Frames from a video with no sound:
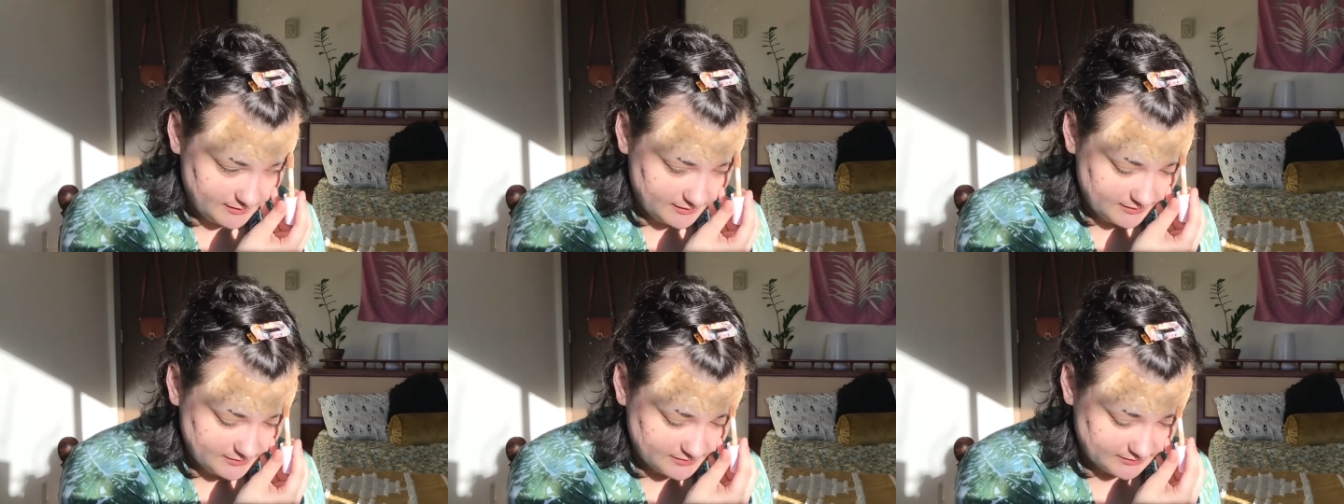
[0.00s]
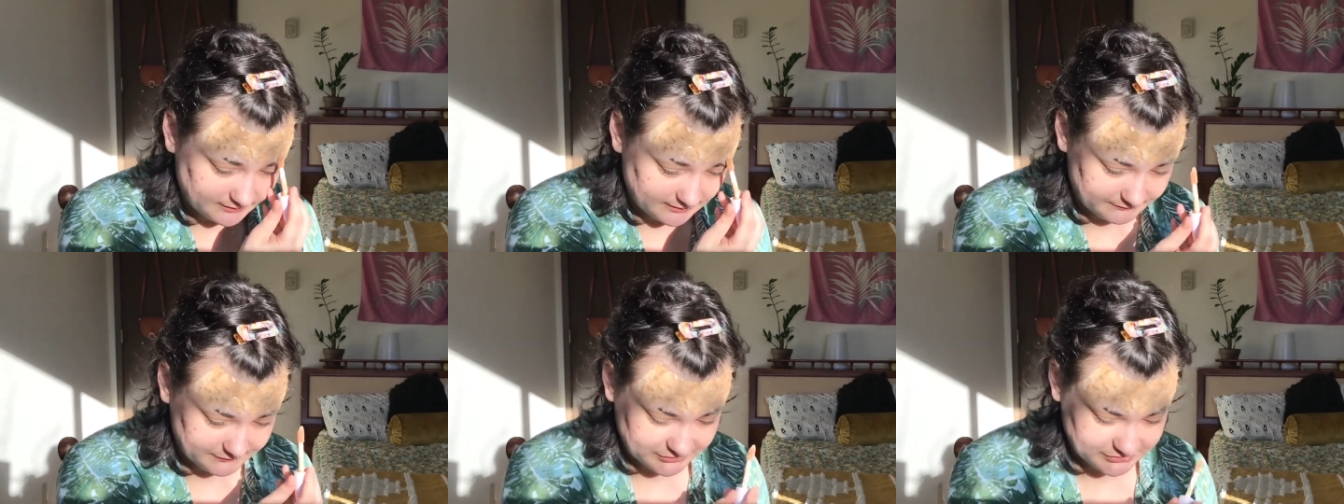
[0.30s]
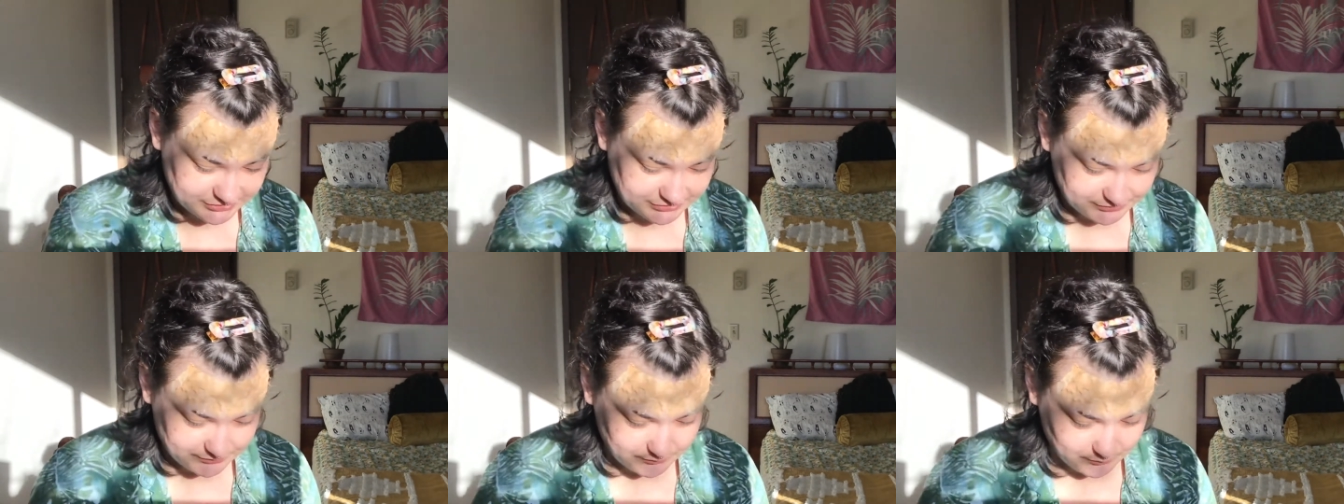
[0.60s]
delivered
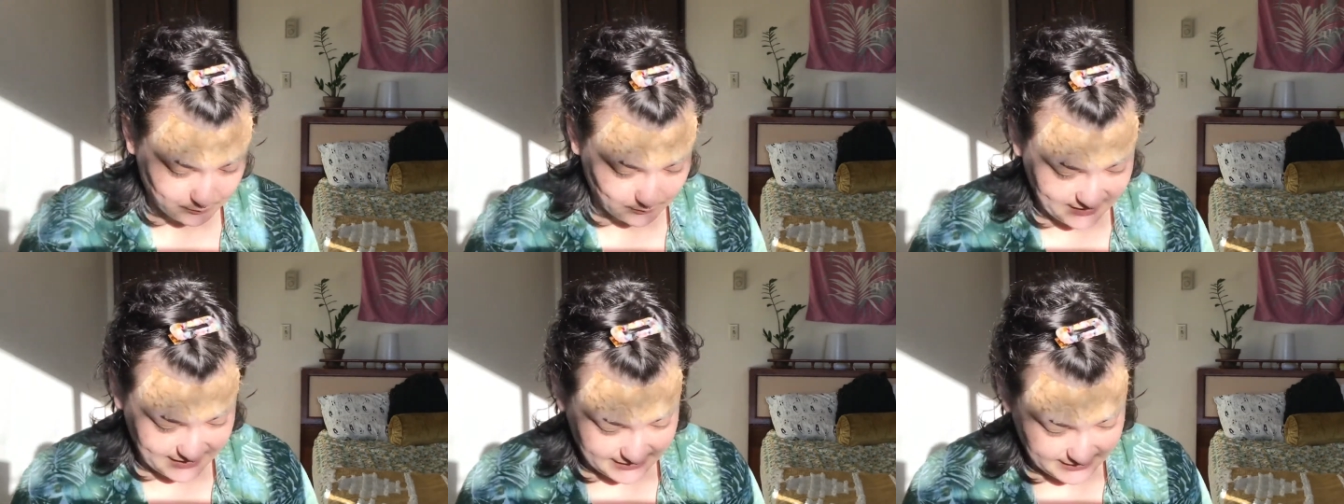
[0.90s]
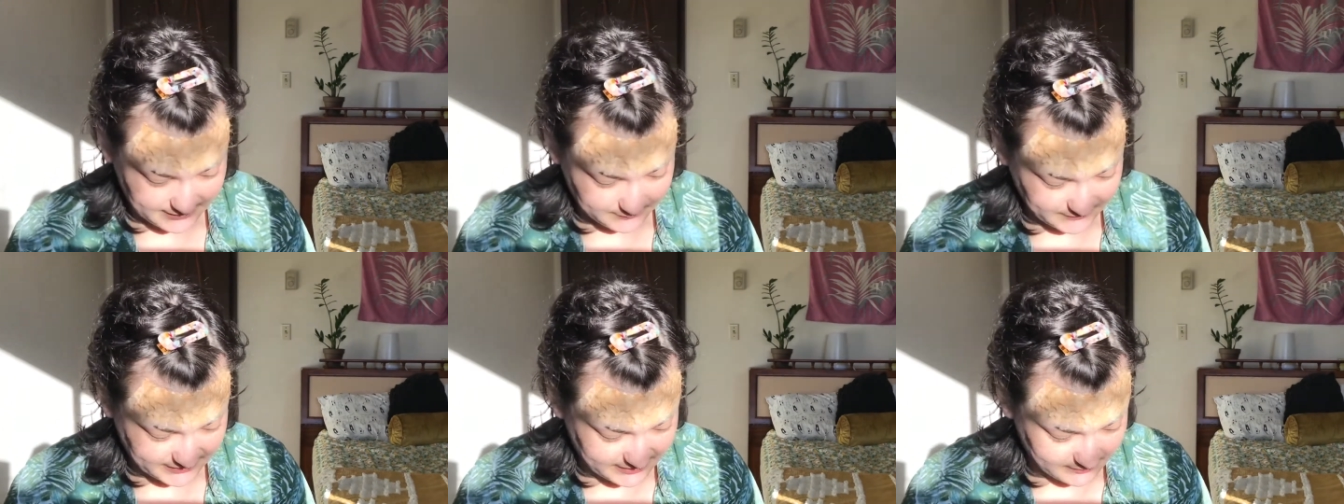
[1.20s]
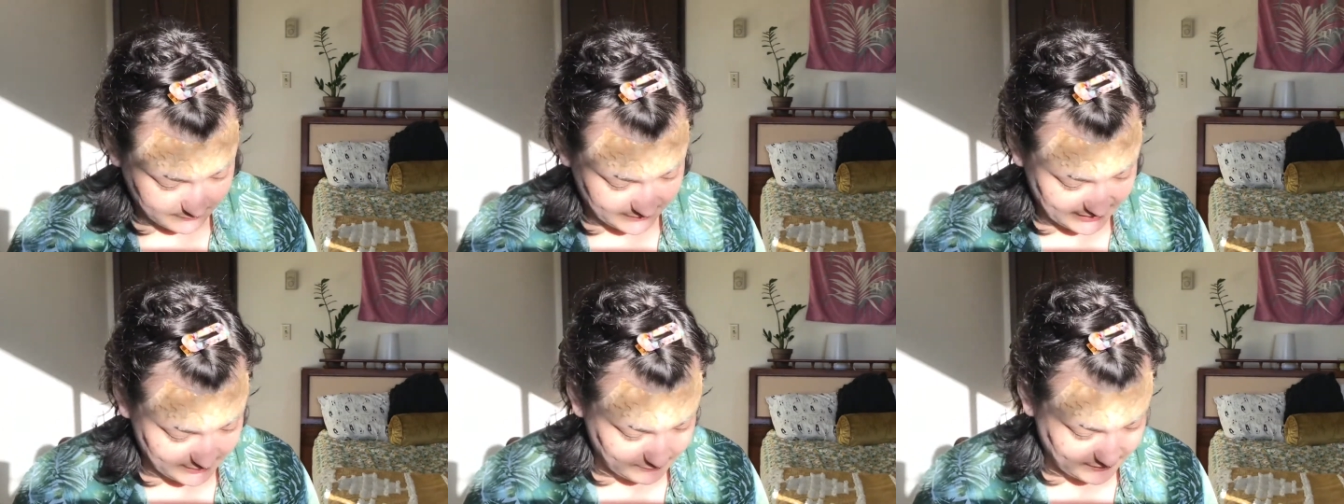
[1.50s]
to way, way,
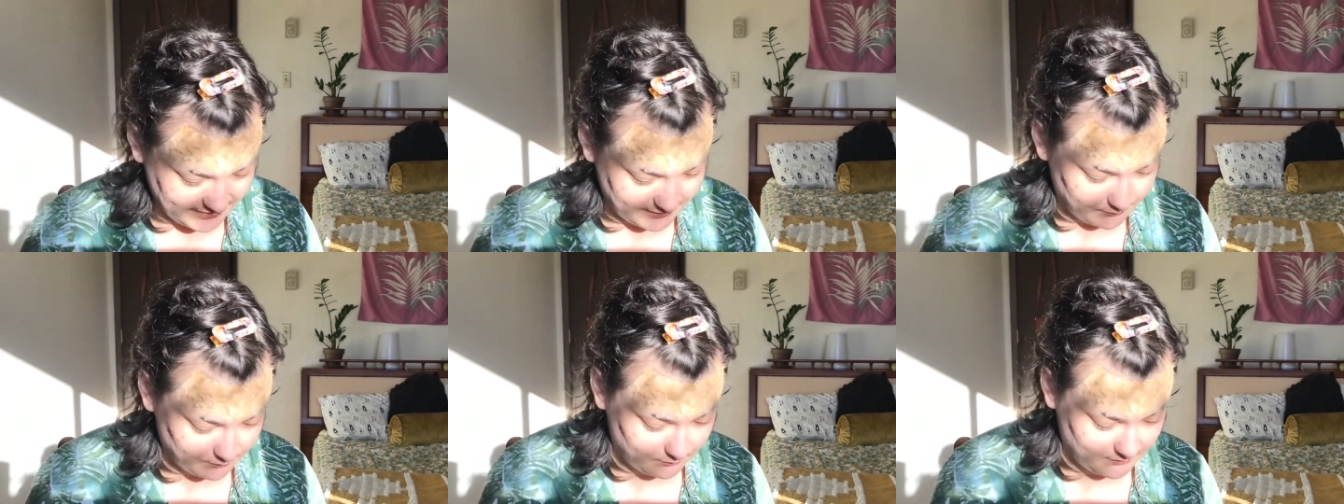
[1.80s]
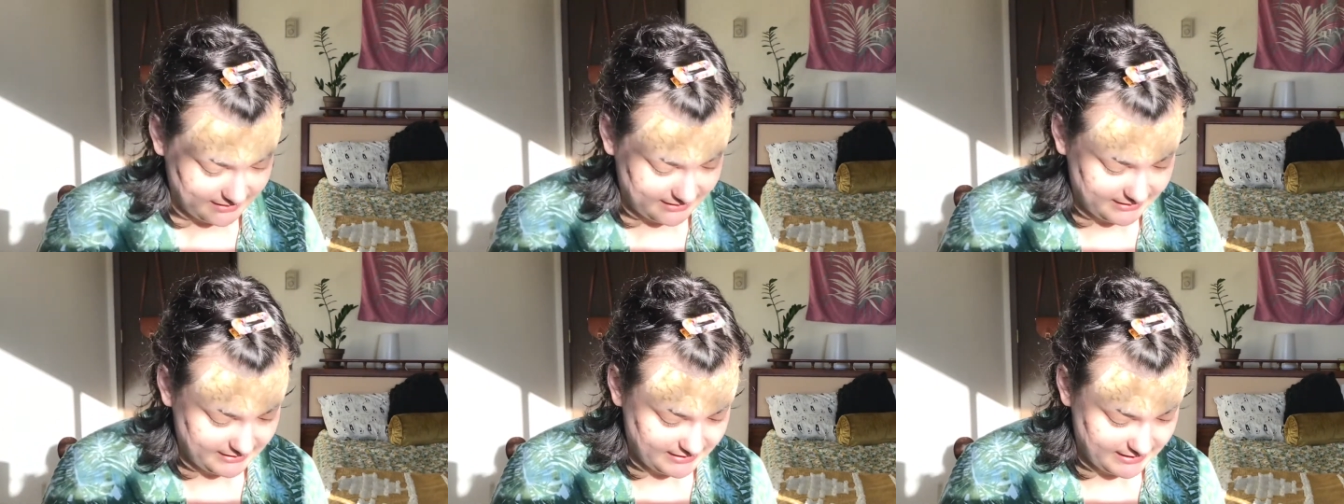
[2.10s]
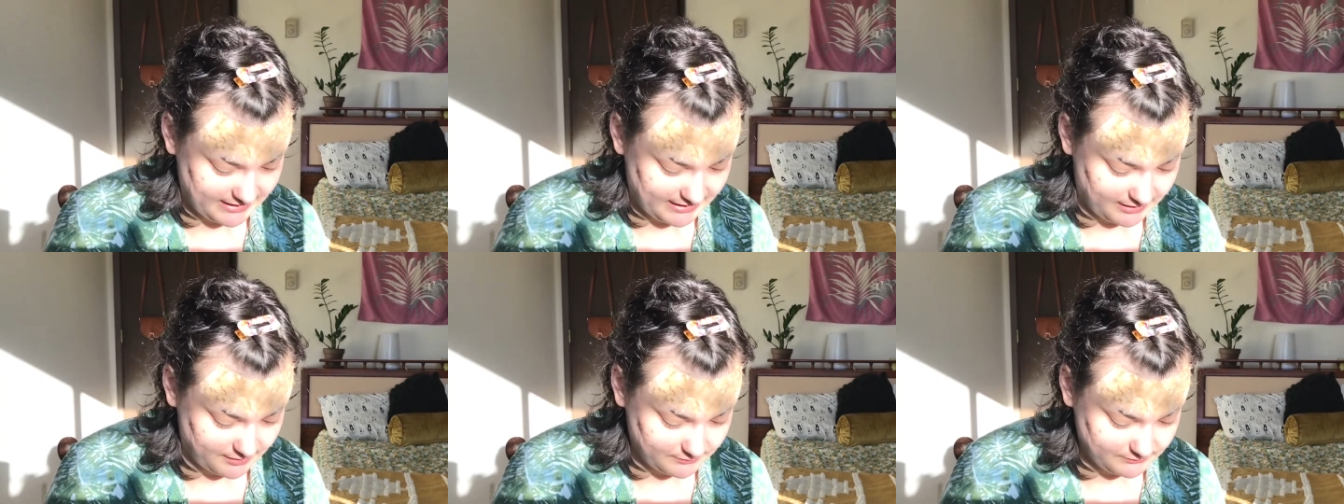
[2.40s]
way, way, way
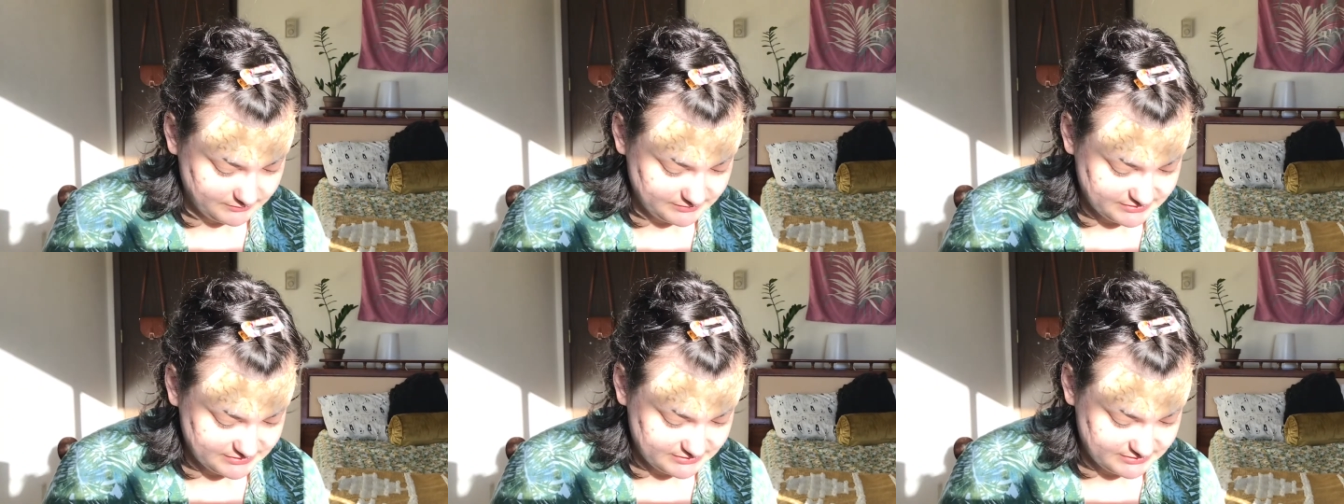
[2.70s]
out